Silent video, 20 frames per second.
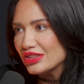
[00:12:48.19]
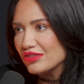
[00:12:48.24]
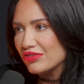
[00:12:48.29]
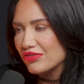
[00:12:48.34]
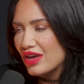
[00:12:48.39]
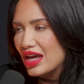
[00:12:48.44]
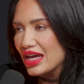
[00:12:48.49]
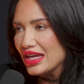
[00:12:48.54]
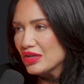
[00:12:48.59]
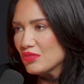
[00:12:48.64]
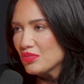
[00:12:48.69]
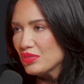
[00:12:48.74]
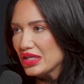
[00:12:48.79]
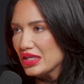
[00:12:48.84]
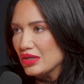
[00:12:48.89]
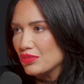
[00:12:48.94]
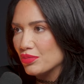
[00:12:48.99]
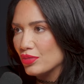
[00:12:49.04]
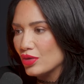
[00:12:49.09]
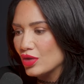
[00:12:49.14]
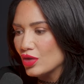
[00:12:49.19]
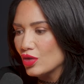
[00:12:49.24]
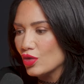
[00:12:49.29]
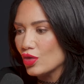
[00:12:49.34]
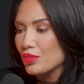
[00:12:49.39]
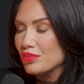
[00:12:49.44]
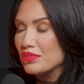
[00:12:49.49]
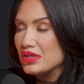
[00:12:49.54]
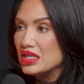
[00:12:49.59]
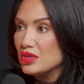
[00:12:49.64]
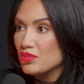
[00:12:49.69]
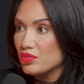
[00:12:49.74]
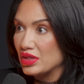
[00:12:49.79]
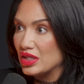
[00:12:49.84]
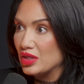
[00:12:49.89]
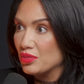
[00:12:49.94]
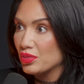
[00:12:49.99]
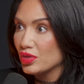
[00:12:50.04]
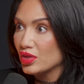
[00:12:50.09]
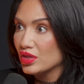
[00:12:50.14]
find people or meet
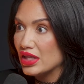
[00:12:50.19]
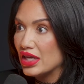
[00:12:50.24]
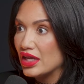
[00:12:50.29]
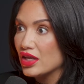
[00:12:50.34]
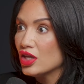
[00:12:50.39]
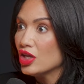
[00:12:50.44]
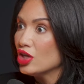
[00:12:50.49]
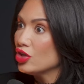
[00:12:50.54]
people that